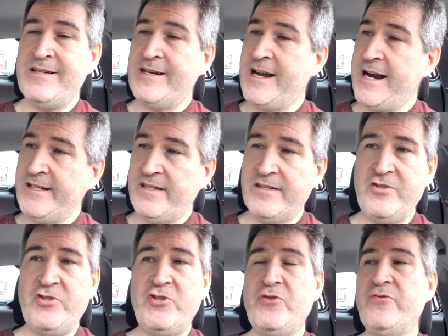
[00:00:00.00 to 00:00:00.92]
nice
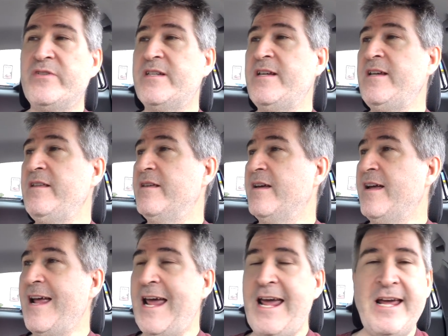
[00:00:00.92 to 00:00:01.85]
and juicy.
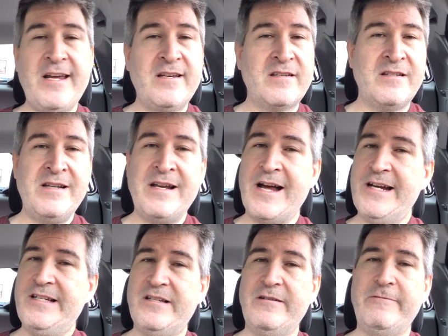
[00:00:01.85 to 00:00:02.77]
The egg is
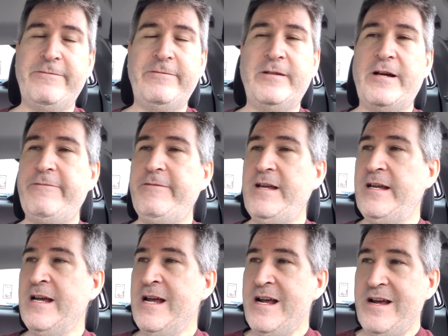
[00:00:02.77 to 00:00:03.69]
nice and
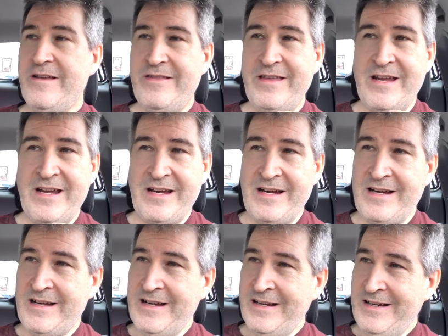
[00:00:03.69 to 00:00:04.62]
fluffy.
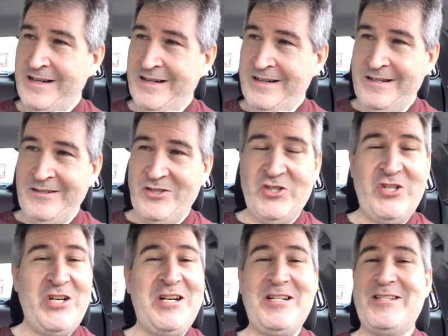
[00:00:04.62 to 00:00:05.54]
The
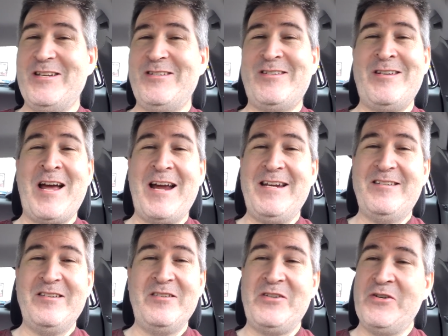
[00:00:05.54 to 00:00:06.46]
cheese is
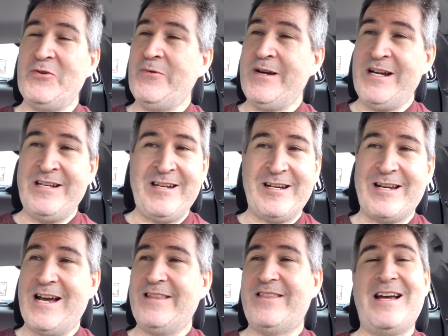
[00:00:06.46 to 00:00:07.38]
nice and gooey, and you
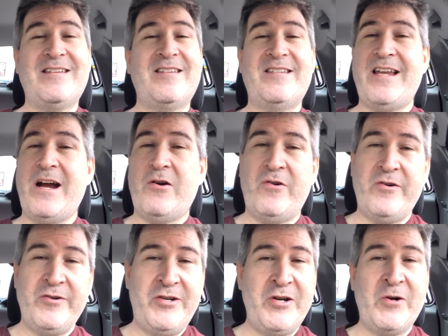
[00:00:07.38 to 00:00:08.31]
got that
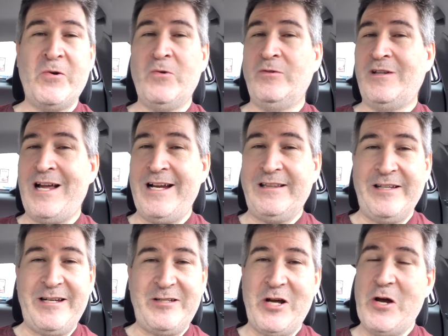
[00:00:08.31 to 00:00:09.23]
sourdough
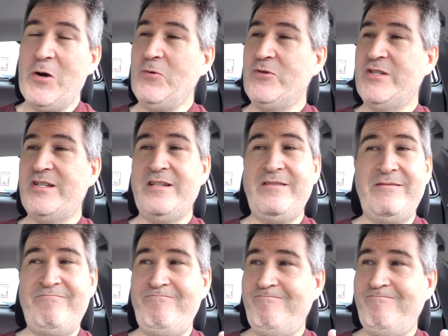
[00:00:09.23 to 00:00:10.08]
lightly toasted